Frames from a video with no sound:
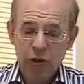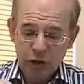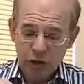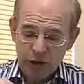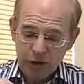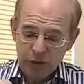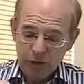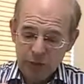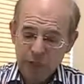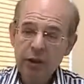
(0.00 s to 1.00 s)
It should
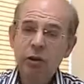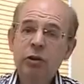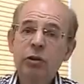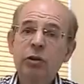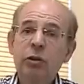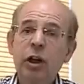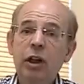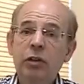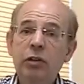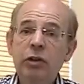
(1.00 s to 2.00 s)
be into a
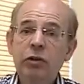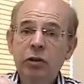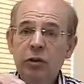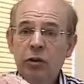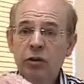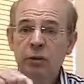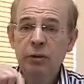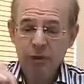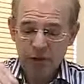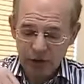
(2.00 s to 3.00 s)
green zone. There should be
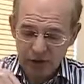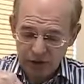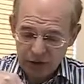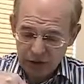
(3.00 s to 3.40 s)
a little